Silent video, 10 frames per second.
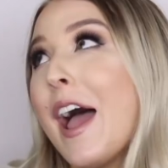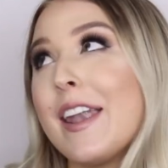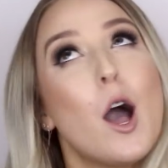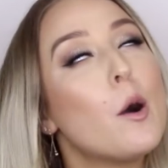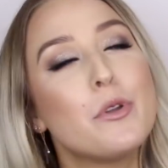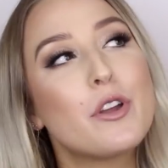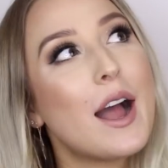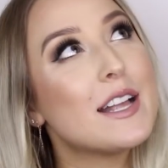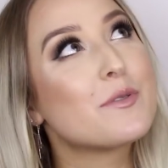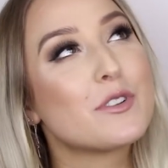and help you
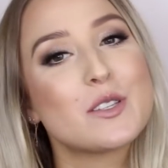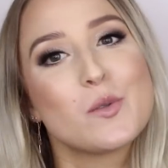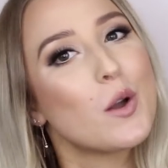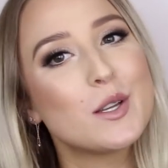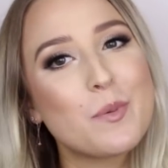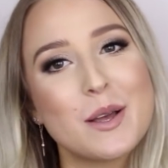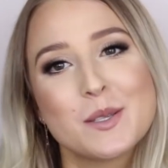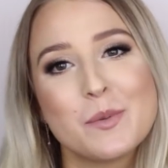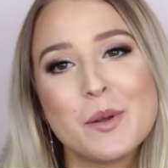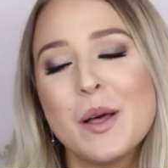guys for as long as
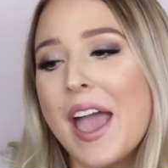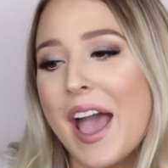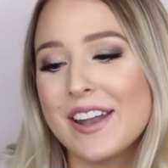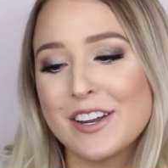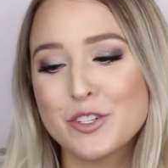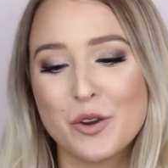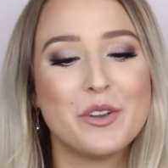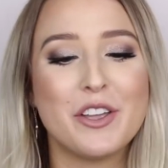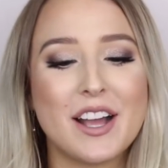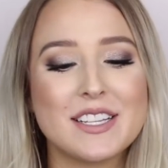possible and I don't
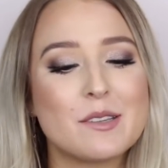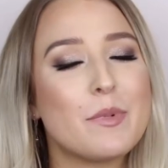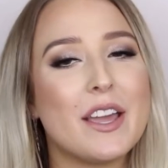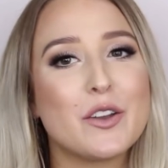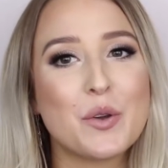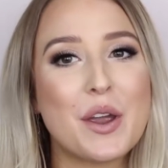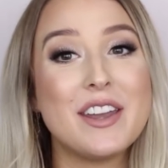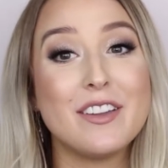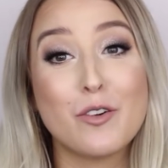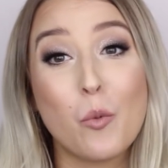want you guys to be
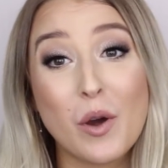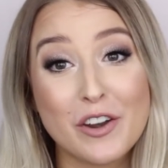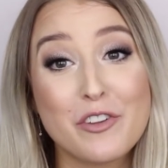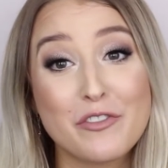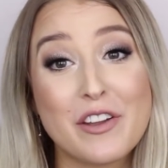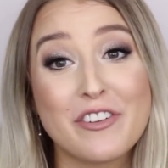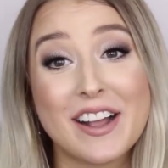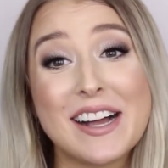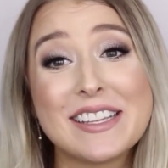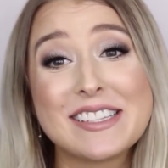annoyed if one of your
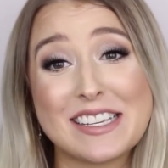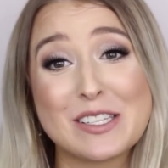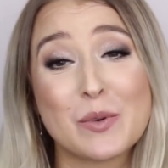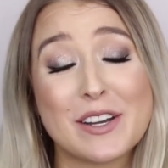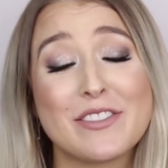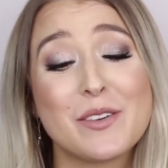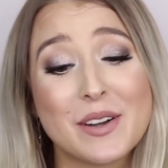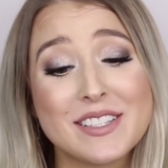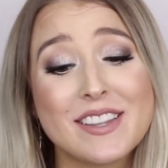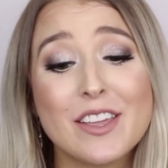favorite colors is one of the
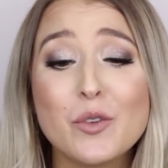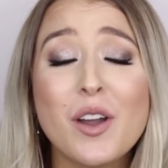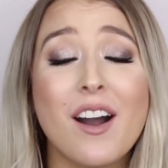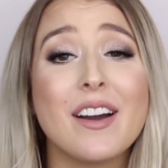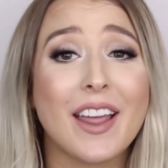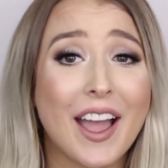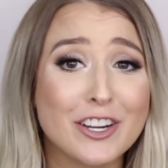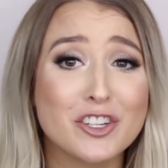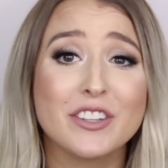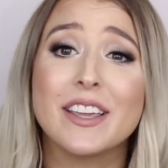ones that you can't
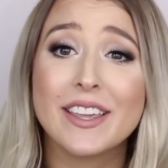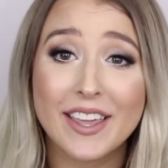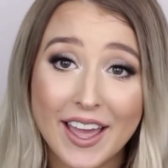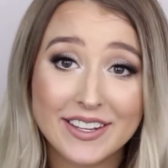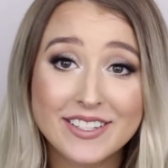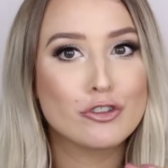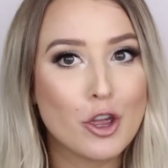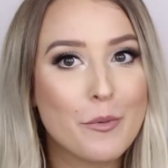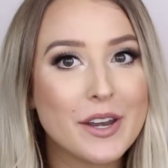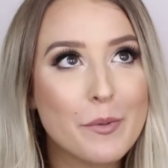actually get.
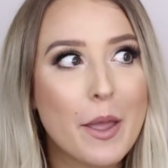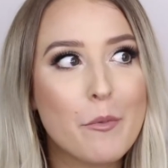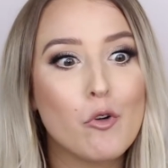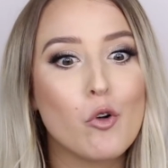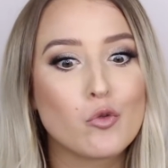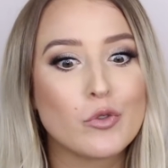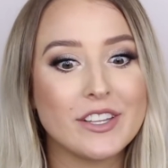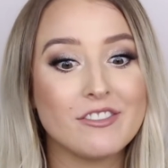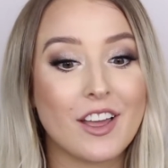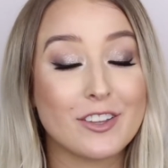So many people
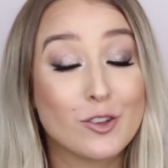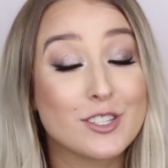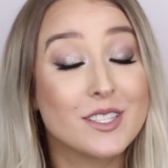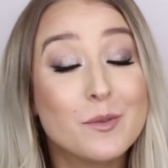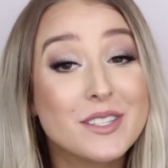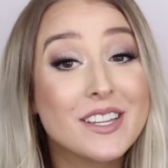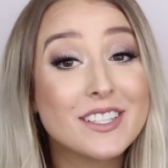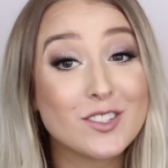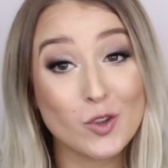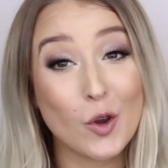really like those
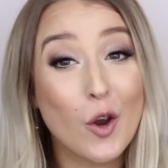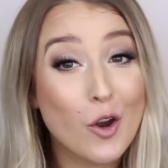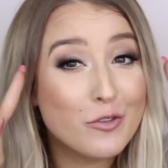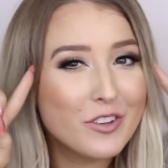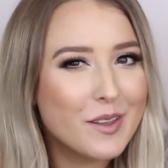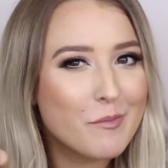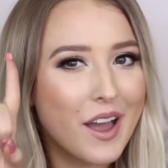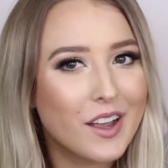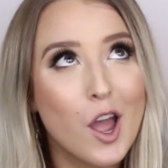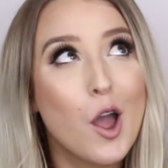lipsticks so hopefully
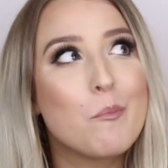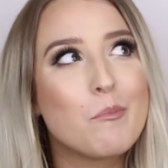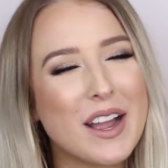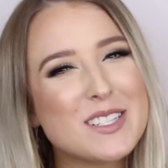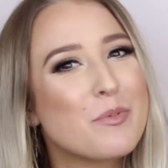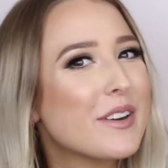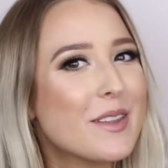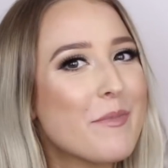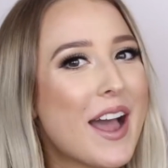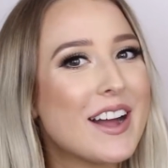MAC might bring
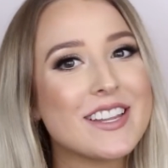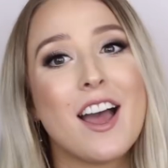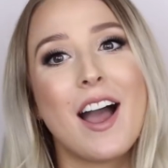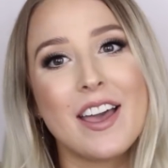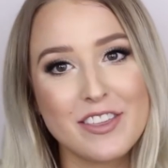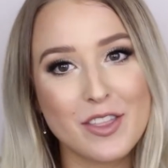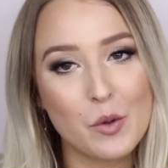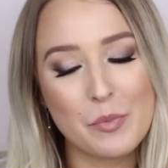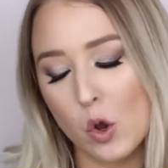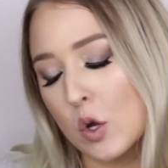them out. I think
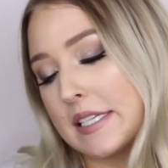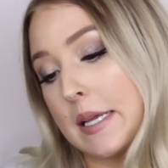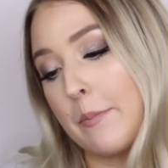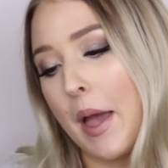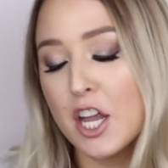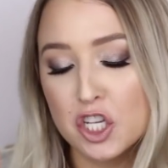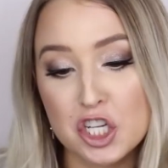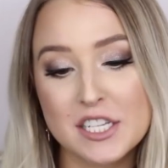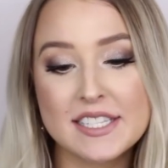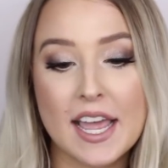that would be awesome,
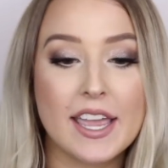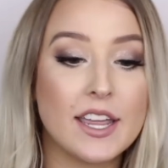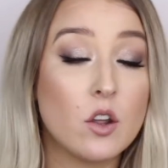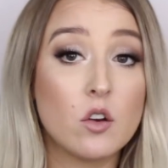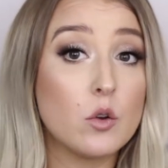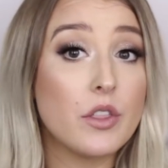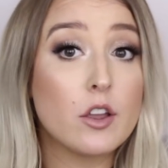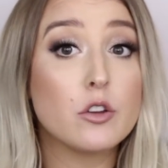just saying. Or they